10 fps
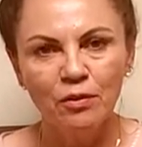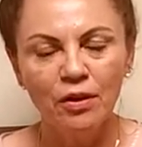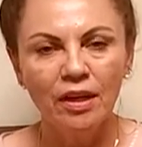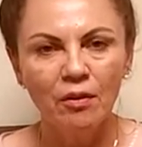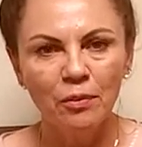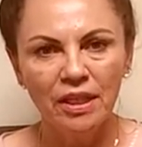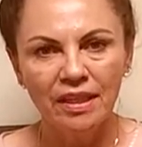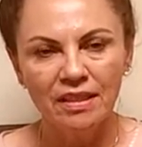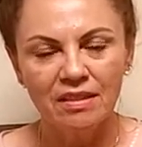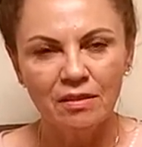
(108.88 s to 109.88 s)
for
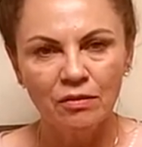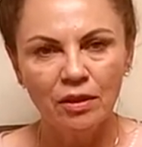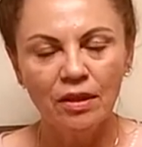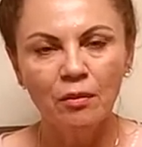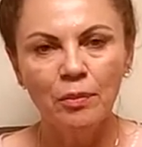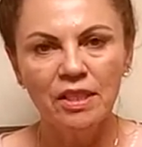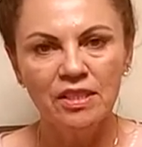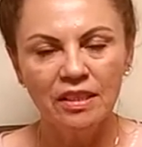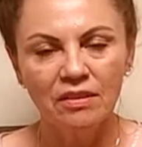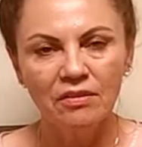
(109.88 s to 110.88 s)
helping us, for
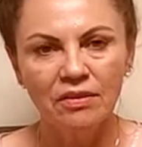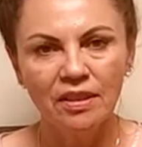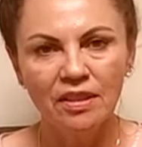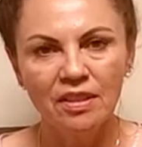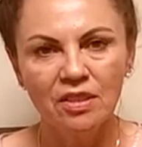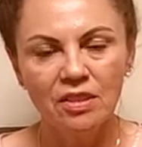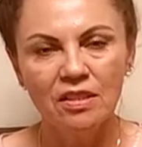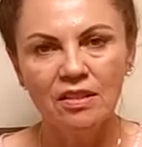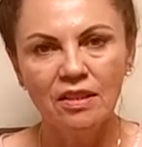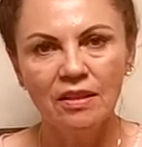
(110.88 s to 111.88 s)
helping Jennifer.
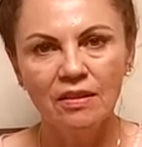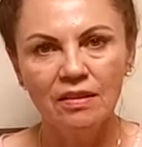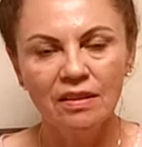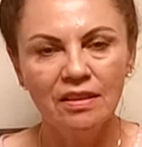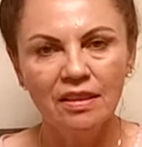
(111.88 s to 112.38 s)
She's healed.